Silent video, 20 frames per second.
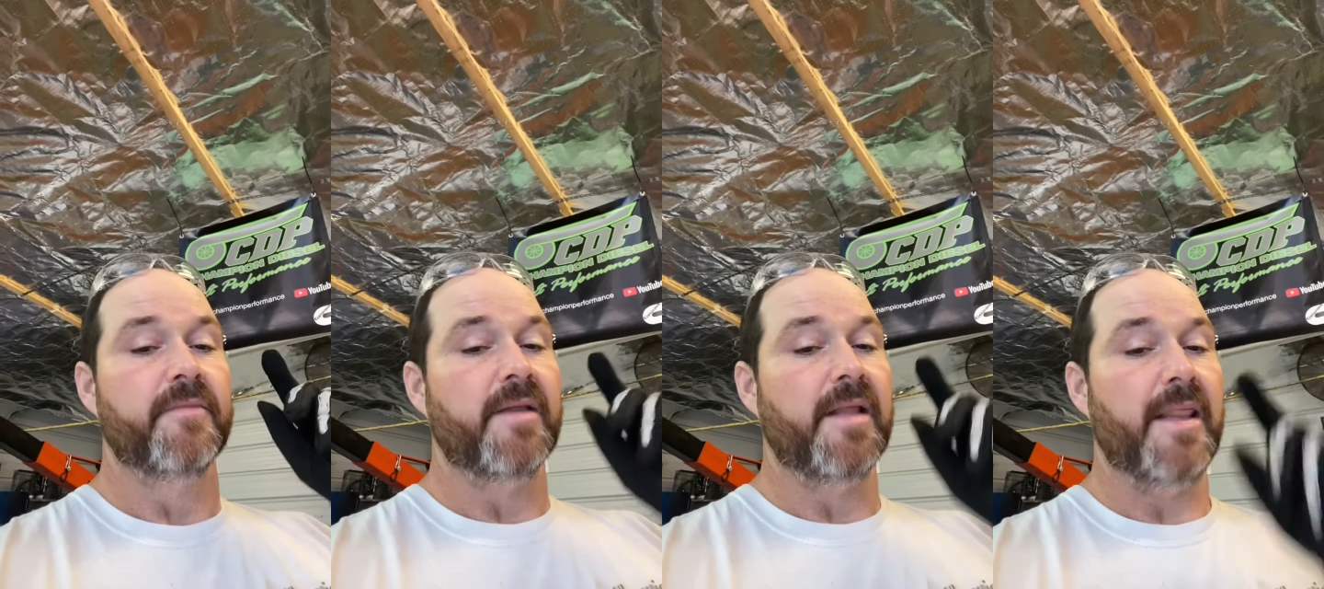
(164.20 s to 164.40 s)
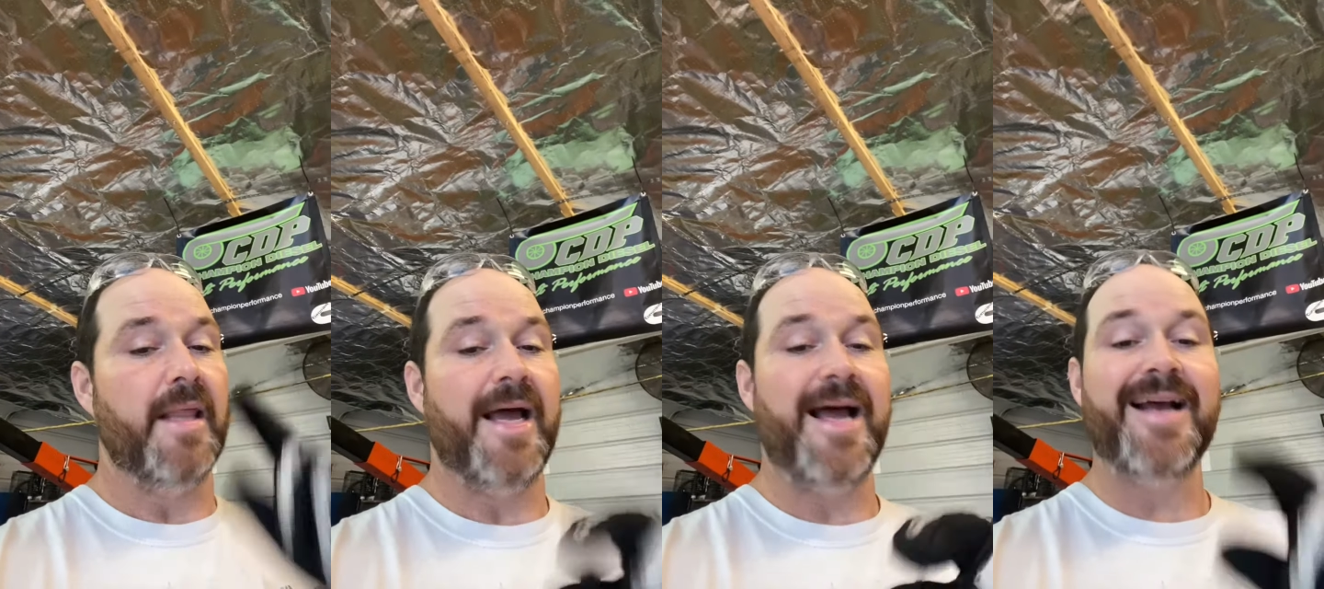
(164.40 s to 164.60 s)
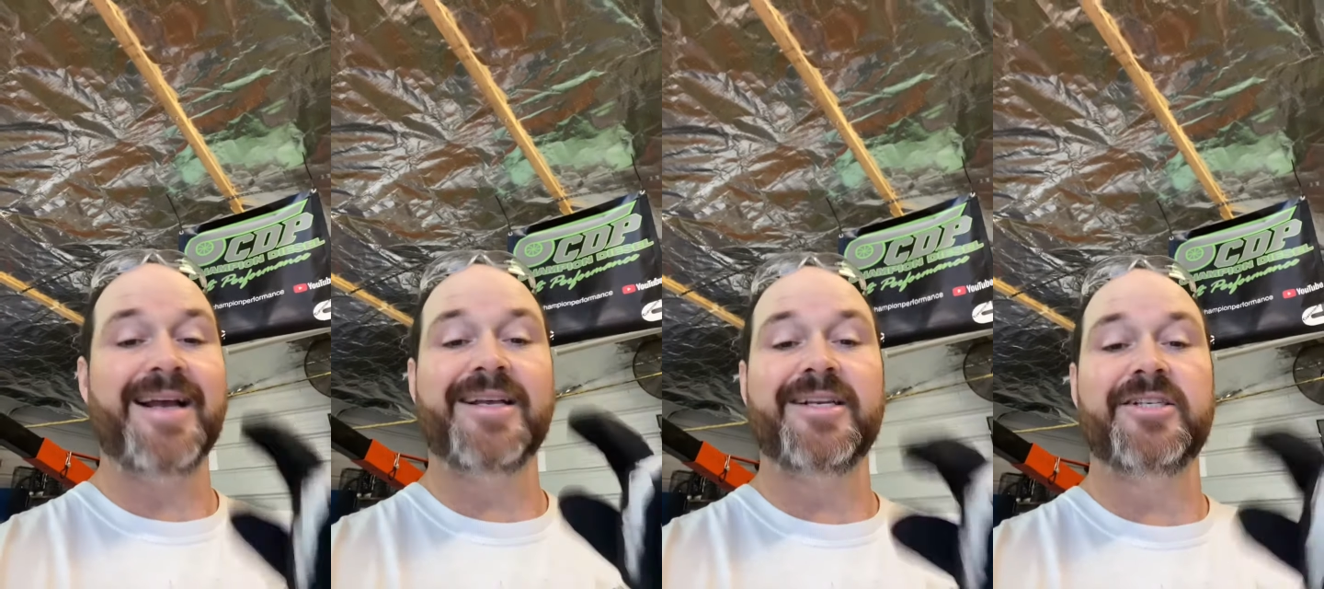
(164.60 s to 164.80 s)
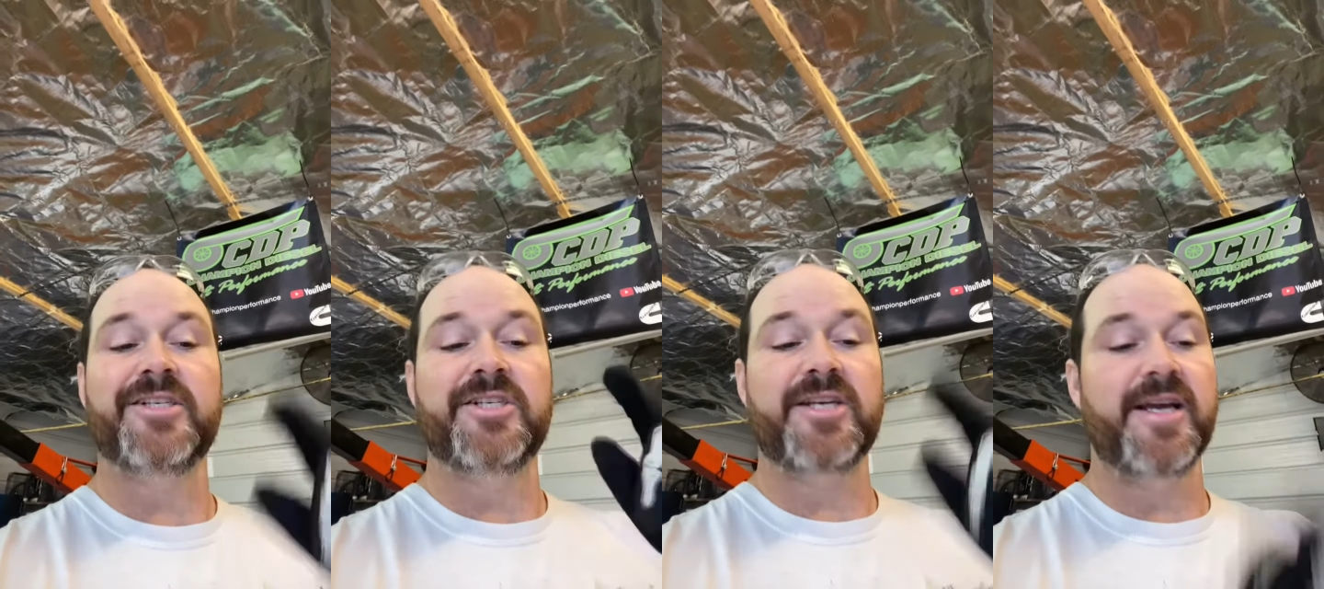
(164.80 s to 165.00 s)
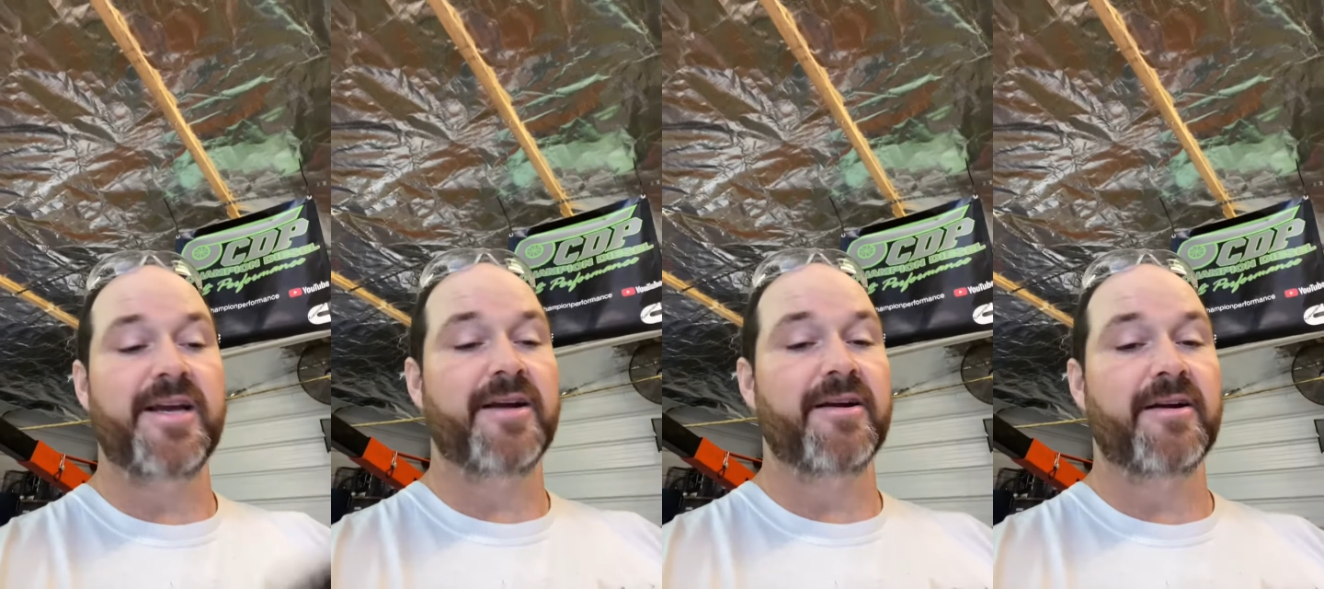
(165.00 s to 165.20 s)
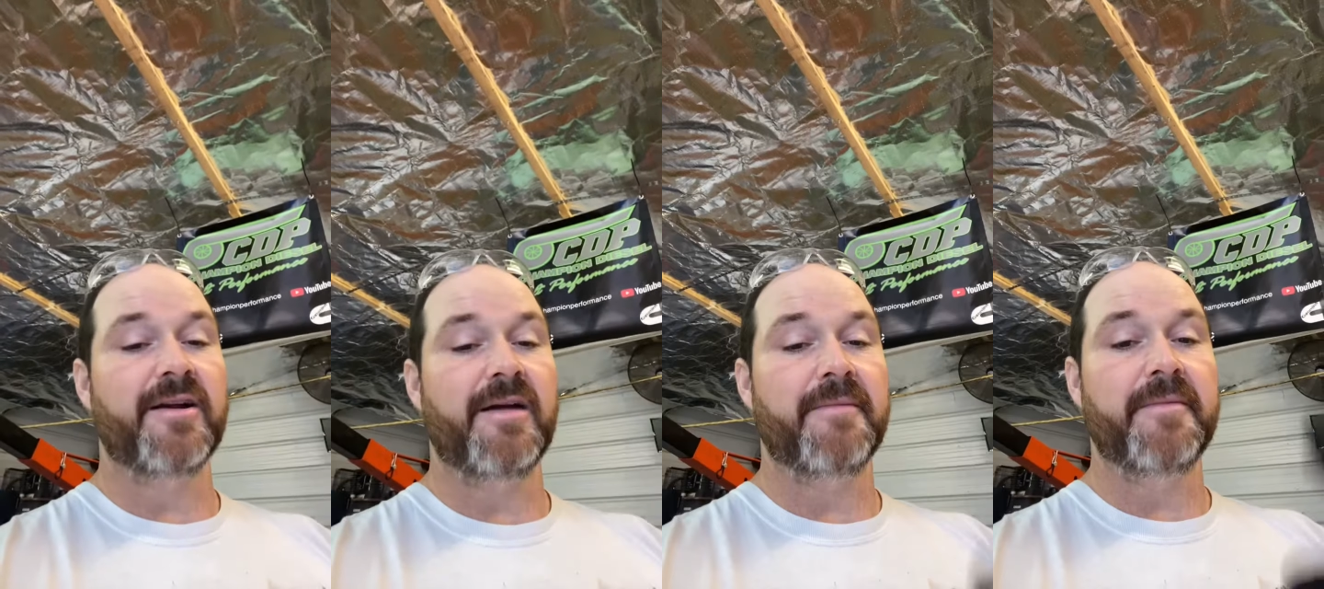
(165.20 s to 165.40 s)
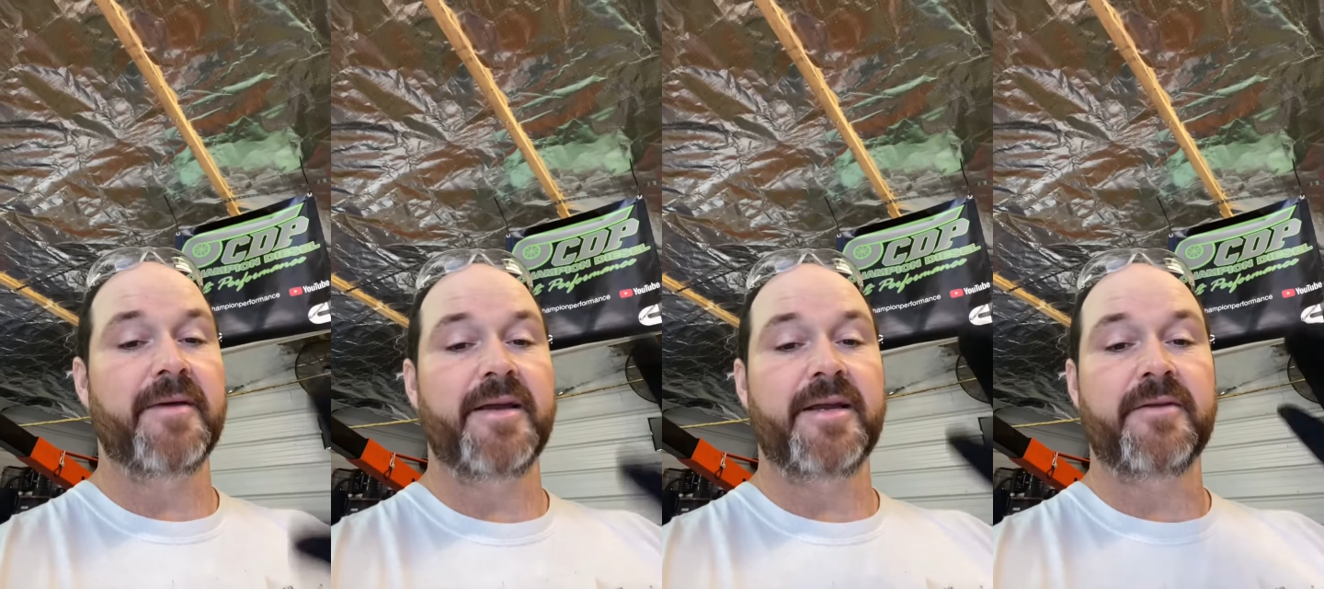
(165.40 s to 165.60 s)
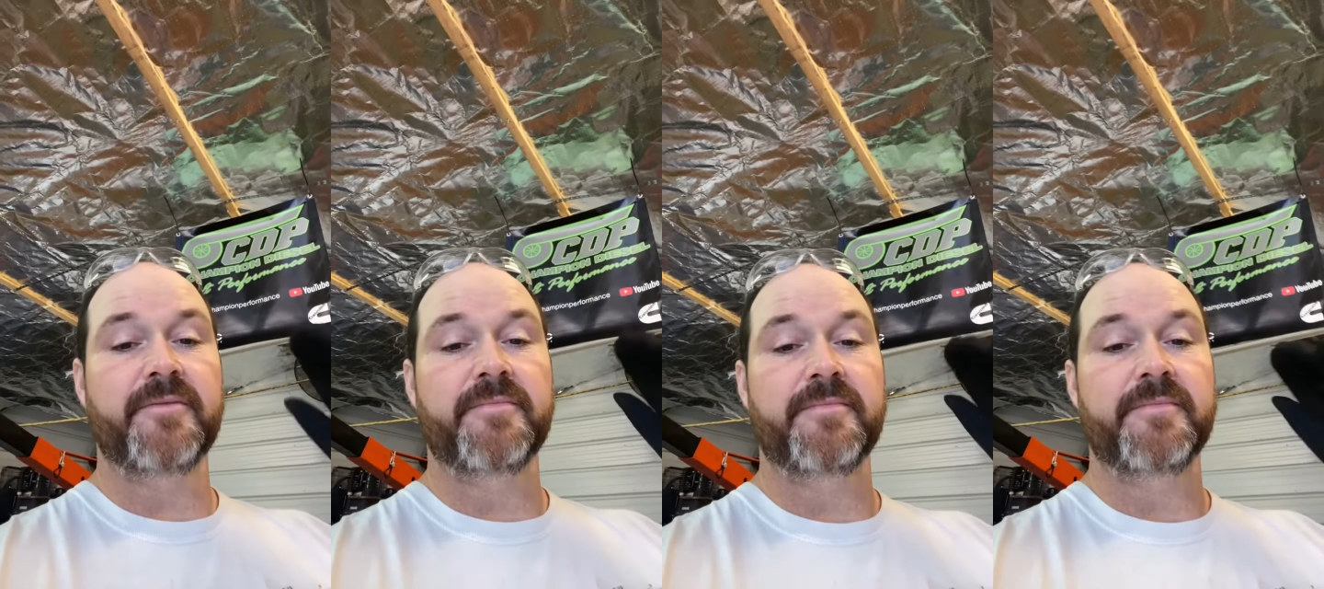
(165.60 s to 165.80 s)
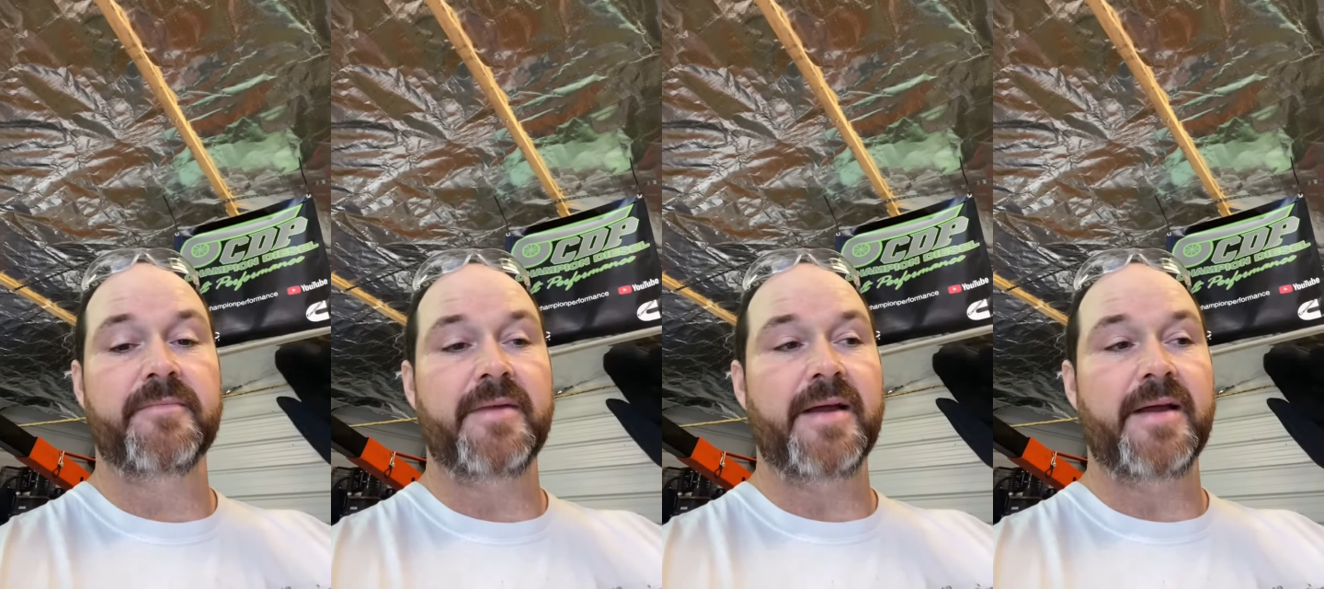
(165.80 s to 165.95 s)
Like and share. I mean,